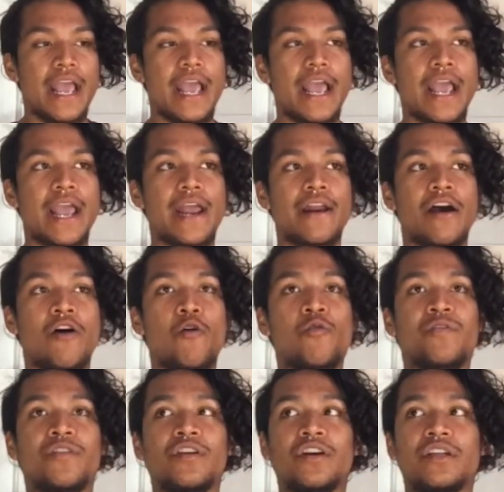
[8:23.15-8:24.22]
And
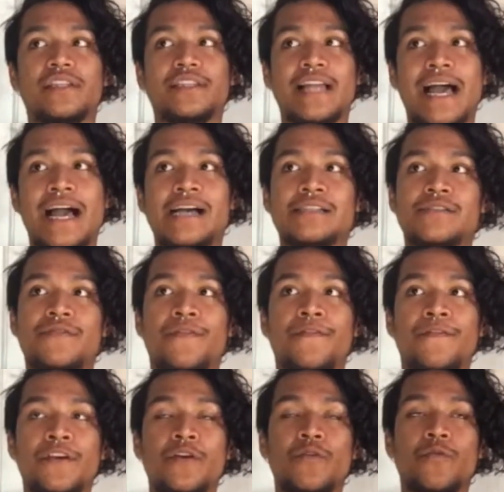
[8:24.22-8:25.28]
over the last few